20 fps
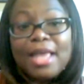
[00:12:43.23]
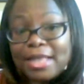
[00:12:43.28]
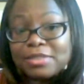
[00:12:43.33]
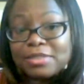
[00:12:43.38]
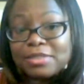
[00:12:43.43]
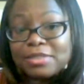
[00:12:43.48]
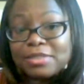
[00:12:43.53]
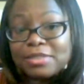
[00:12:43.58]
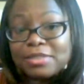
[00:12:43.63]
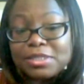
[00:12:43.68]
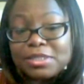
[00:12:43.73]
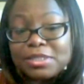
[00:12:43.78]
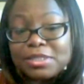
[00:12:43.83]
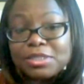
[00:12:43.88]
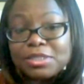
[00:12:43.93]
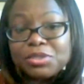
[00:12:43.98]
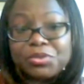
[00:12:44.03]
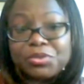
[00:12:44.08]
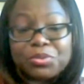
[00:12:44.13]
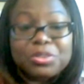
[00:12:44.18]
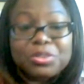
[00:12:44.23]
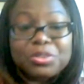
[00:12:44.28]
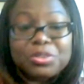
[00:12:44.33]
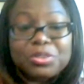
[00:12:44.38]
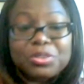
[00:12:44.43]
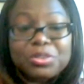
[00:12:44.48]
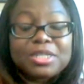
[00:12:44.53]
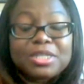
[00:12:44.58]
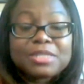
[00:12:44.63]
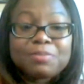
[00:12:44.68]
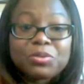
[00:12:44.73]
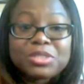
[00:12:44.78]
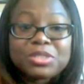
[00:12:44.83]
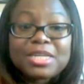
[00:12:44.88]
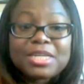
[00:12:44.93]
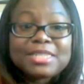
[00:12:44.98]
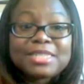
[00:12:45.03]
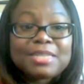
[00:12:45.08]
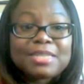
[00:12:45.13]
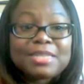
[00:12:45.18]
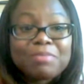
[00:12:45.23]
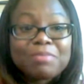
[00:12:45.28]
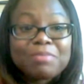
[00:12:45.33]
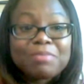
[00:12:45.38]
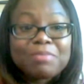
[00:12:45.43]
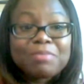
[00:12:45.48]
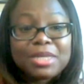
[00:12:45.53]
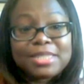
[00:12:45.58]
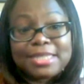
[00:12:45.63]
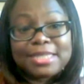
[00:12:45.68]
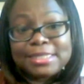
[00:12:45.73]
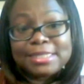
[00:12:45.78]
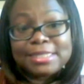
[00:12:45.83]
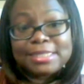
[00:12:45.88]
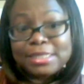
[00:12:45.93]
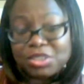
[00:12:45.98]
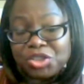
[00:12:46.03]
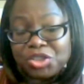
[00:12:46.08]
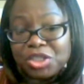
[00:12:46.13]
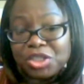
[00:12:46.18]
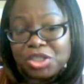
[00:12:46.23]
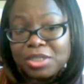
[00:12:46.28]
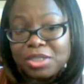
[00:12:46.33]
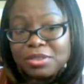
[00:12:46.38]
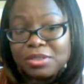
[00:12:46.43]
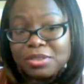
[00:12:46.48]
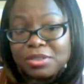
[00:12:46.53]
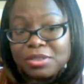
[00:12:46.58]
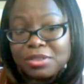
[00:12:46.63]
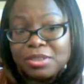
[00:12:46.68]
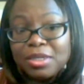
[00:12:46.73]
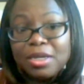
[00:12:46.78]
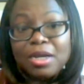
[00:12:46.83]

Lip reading: else through this process and make that decision